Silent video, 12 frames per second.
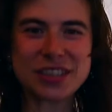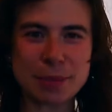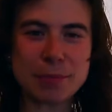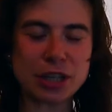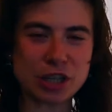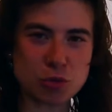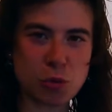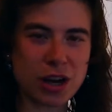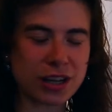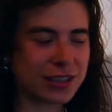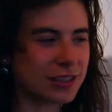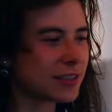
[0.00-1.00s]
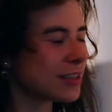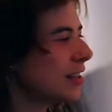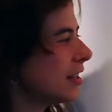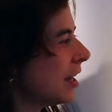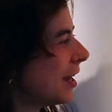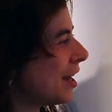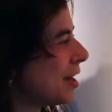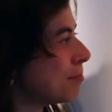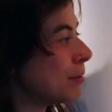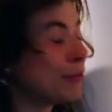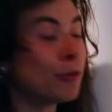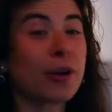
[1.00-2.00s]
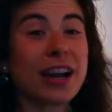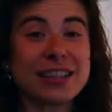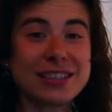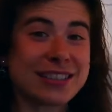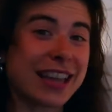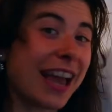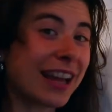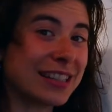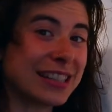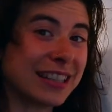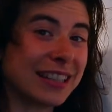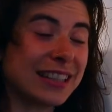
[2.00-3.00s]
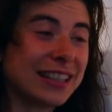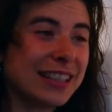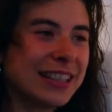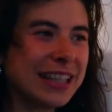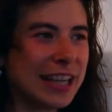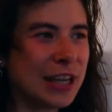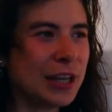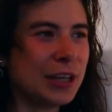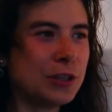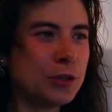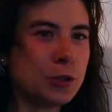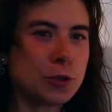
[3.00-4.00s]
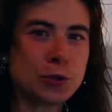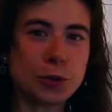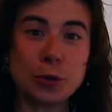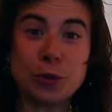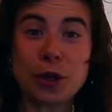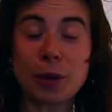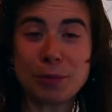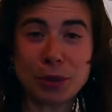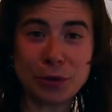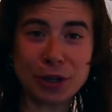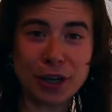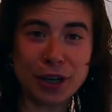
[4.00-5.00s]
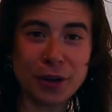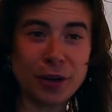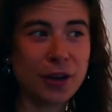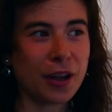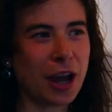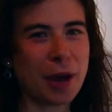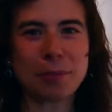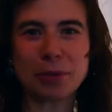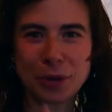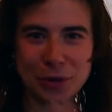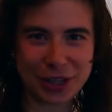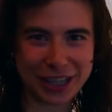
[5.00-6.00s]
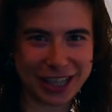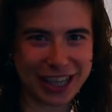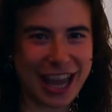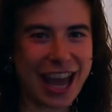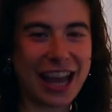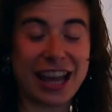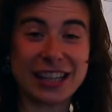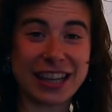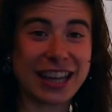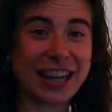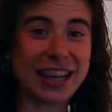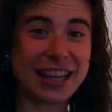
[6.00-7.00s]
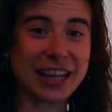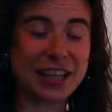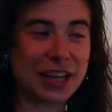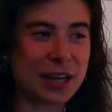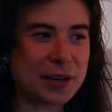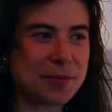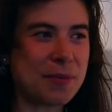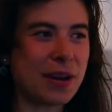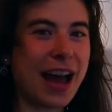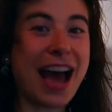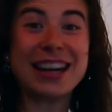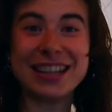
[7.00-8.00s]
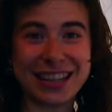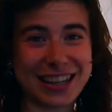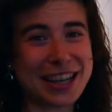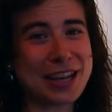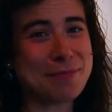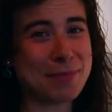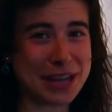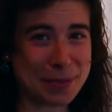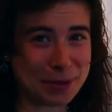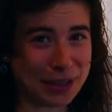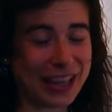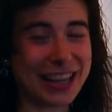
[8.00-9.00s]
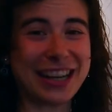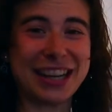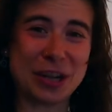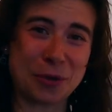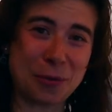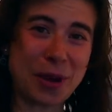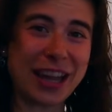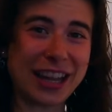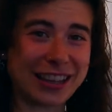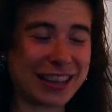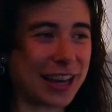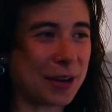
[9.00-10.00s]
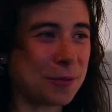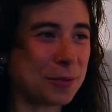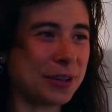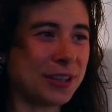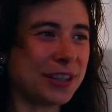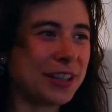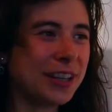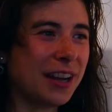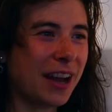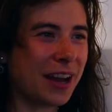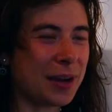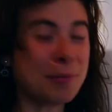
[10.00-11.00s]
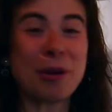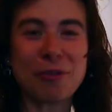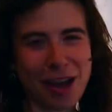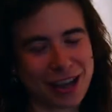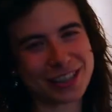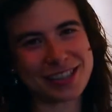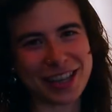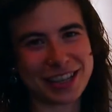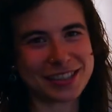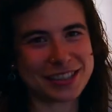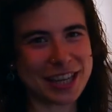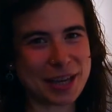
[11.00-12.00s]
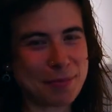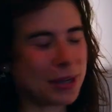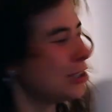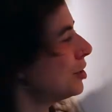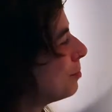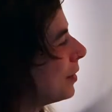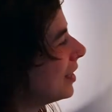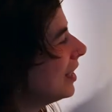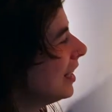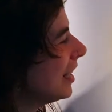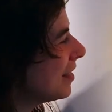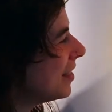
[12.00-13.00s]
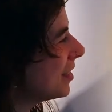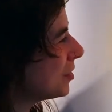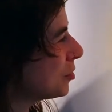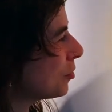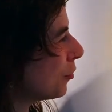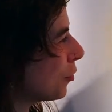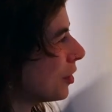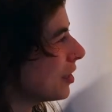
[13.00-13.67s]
image was before I scanned it into the computer, uploaded it, and I had edited it and manipulated it in a way that would eroticize the image. But this, for